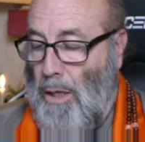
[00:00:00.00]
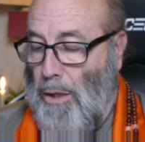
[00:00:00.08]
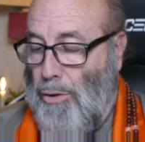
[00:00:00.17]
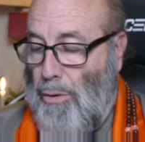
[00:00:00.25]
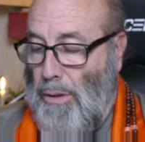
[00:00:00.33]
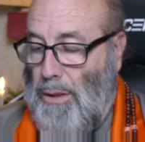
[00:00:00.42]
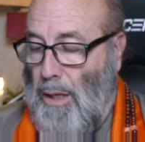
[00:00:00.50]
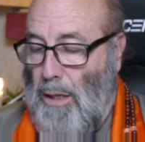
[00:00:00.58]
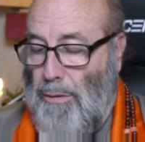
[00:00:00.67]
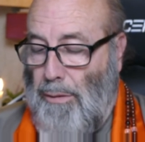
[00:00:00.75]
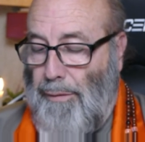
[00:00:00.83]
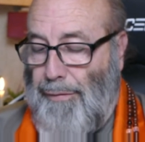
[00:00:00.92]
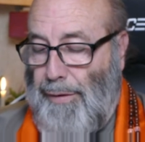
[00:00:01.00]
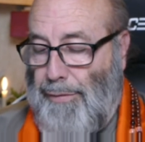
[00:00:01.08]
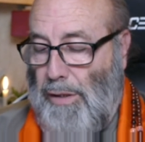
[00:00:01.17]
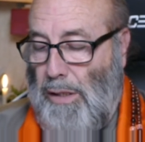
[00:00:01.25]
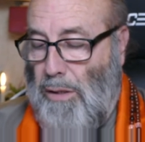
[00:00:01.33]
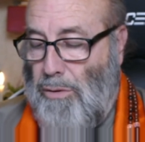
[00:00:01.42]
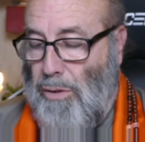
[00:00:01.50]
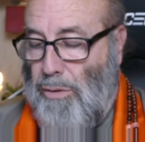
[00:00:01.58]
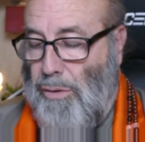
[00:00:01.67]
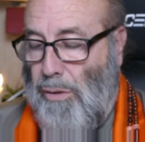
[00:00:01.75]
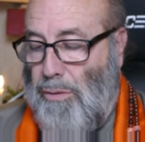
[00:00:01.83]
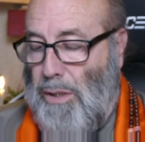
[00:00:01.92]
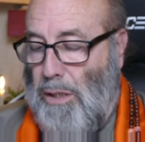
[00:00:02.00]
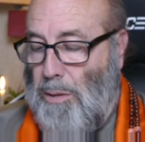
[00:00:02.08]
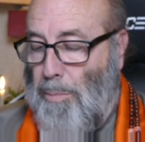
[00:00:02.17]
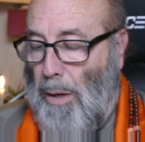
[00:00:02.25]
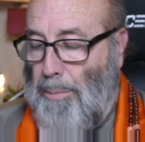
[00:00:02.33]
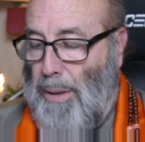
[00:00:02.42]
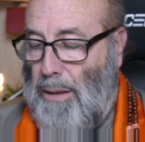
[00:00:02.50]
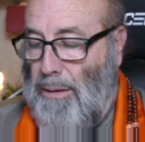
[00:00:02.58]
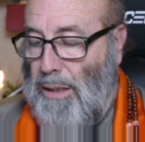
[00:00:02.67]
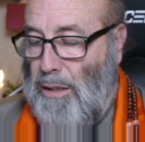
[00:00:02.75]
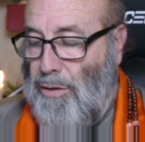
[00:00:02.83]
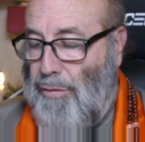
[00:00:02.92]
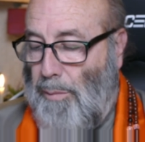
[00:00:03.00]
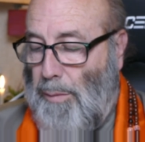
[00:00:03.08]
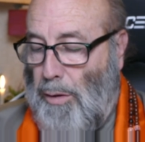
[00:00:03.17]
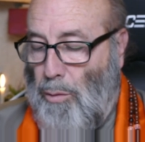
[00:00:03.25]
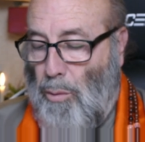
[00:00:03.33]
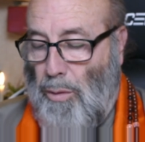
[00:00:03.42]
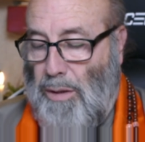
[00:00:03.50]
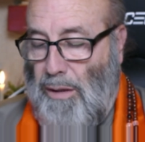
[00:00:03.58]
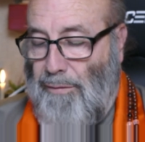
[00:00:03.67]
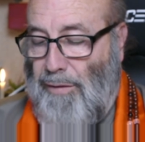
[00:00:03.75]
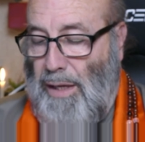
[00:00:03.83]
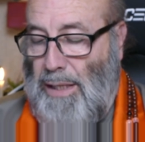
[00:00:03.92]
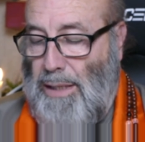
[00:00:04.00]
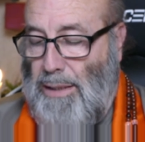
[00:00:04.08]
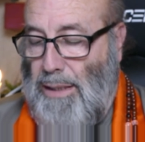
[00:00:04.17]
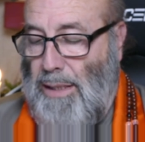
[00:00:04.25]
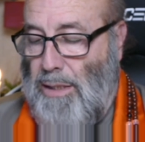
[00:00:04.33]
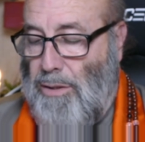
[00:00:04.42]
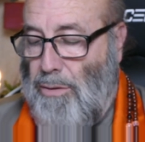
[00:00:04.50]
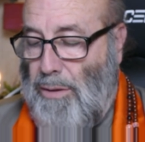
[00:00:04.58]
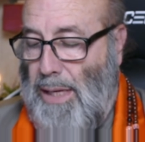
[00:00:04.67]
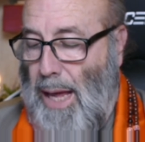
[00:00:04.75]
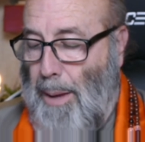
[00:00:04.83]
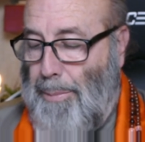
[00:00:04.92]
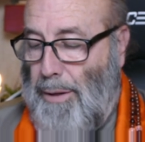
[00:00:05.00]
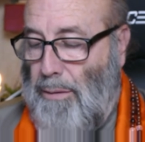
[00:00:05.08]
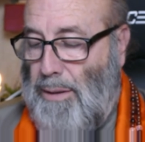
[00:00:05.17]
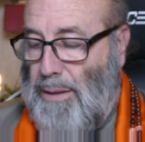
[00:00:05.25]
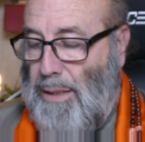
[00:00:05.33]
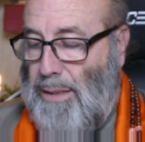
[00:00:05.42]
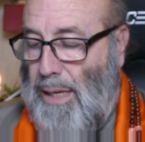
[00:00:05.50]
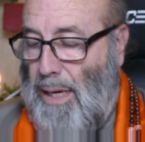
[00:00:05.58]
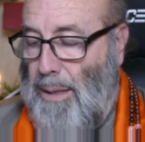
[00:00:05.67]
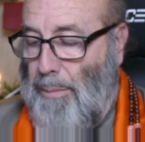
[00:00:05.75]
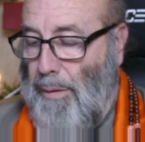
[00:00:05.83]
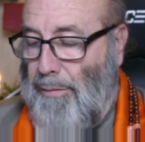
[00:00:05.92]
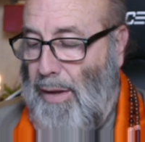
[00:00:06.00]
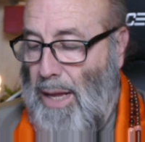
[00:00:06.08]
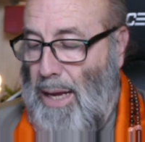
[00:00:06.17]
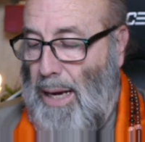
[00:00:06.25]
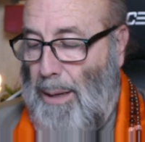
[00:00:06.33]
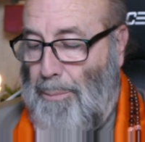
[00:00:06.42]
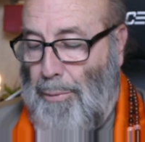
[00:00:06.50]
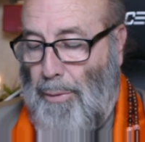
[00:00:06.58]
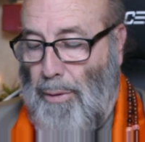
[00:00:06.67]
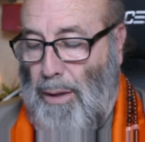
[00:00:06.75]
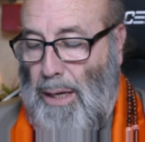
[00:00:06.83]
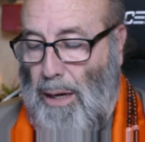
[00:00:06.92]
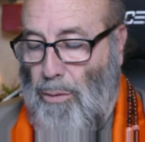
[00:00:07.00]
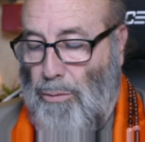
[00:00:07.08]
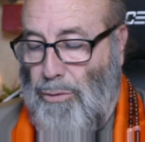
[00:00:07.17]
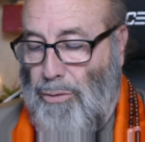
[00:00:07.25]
During the 150 years or so since barbarians from the north invaded the eastern capital in the time of Emperor Cao